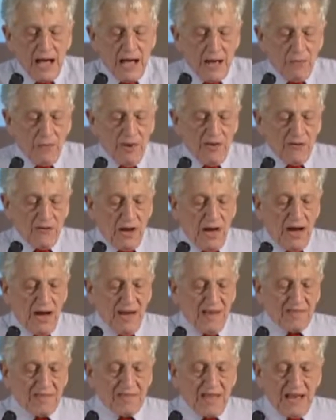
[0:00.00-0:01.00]
which are
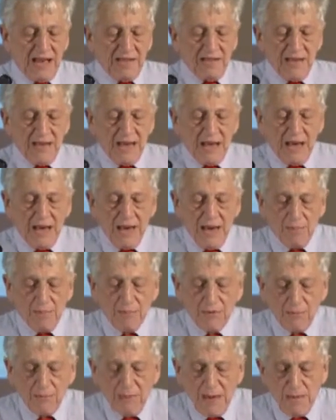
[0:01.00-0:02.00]
exciting a
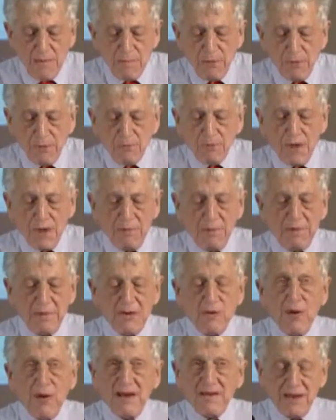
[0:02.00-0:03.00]
number of people, probably
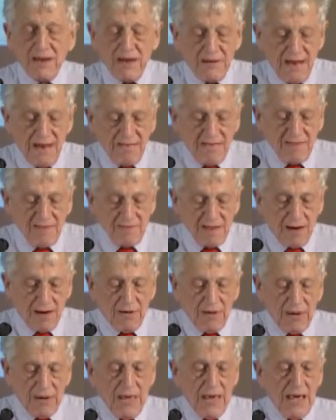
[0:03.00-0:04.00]
quite
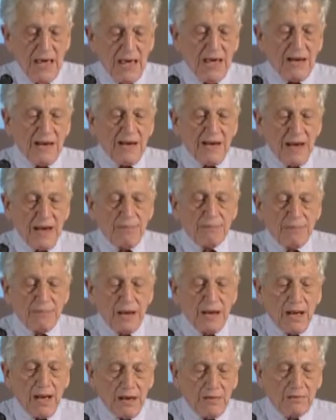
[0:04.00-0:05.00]
unnecessarily, in a
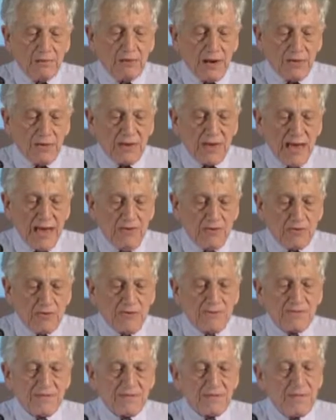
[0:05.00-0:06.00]
number of
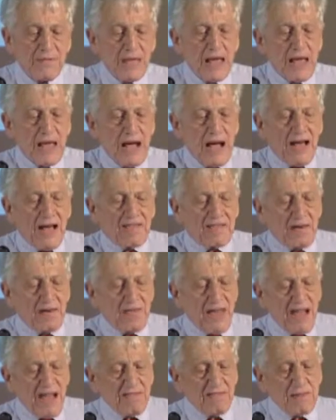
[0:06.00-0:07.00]
locations. So
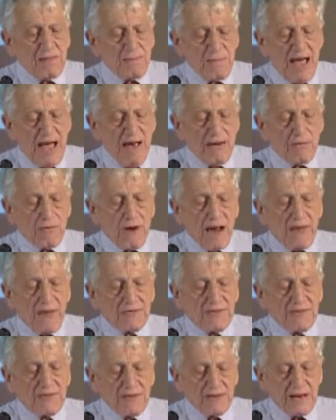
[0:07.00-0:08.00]
that's the
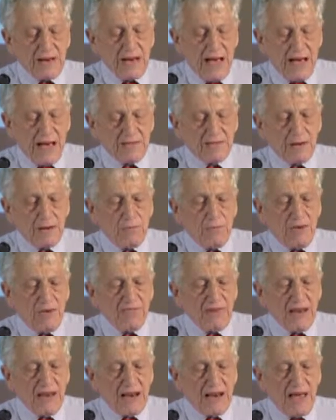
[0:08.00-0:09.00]
background to tonight. And
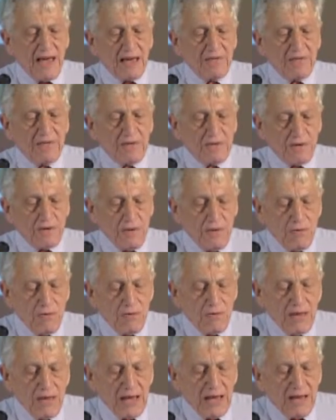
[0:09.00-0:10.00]
what I'd like to
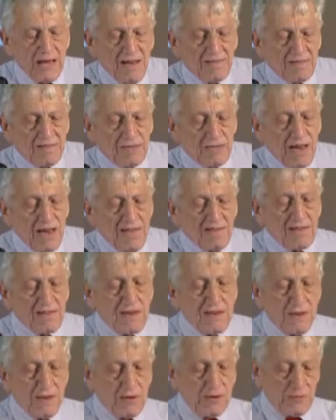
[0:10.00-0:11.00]
do is suggest to
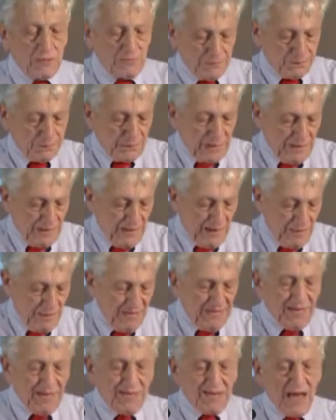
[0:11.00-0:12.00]
you, in the
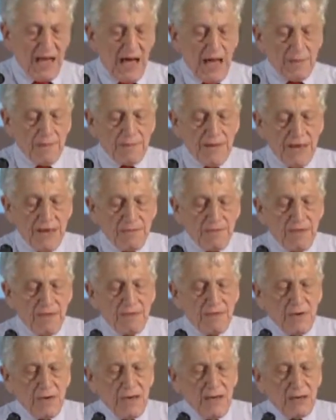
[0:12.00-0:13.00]
limited time, that
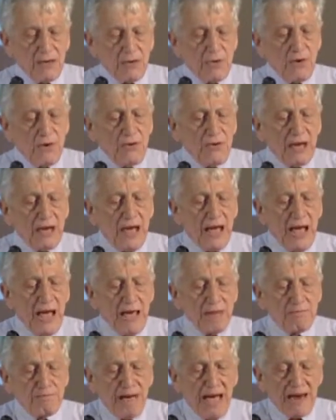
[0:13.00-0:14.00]
there are good
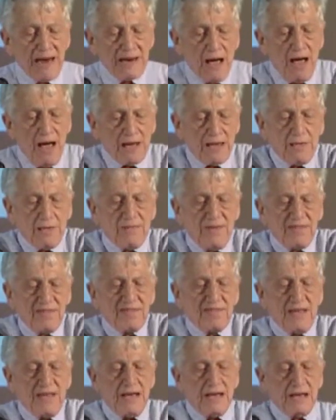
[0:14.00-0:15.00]
and bad
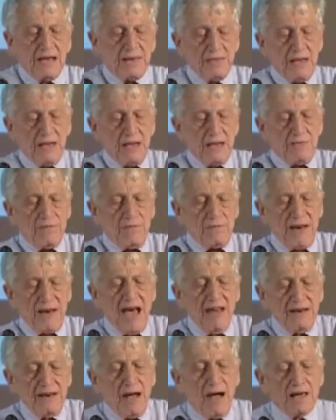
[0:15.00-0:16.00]
arguments here. The
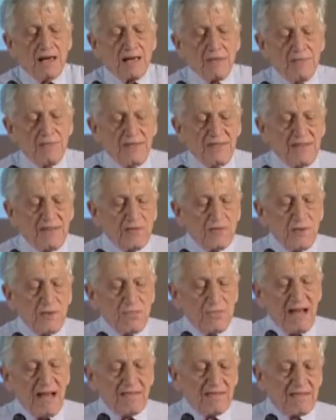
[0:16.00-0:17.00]
bad argument is we
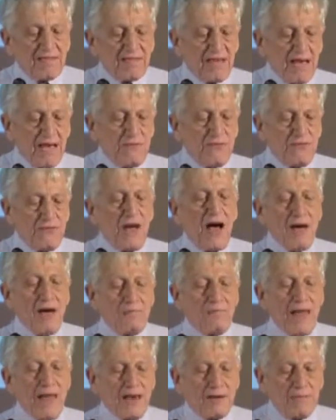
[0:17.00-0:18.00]
must save
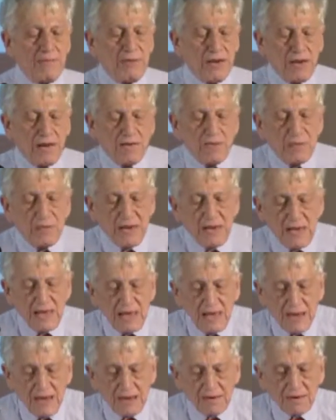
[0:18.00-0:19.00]
farmland because we
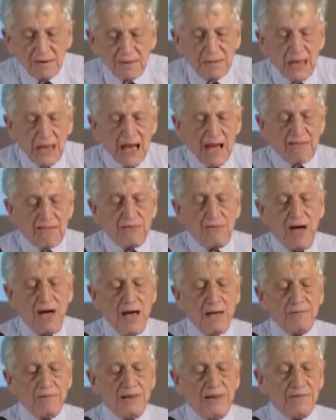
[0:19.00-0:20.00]
need it as
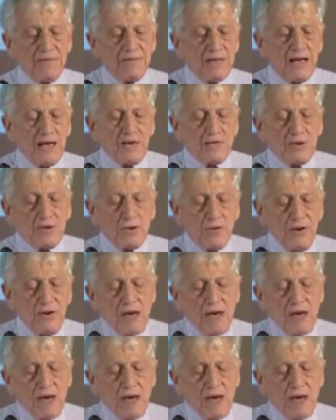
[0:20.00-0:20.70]
farmland. The good